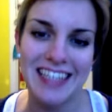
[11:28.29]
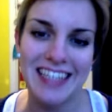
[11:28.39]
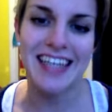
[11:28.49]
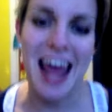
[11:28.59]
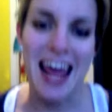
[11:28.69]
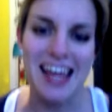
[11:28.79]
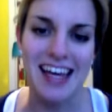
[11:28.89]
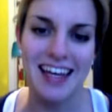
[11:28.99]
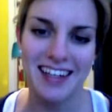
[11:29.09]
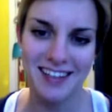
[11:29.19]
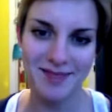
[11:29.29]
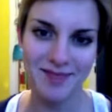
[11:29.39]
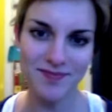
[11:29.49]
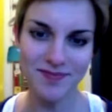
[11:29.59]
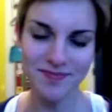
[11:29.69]
Yay!
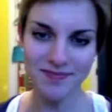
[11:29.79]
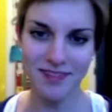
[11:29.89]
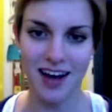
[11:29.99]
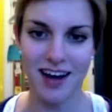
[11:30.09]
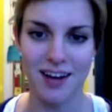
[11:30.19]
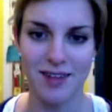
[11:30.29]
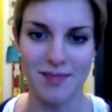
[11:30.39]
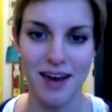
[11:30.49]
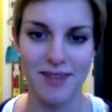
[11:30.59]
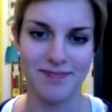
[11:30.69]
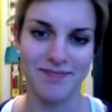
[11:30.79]
Um, yeah.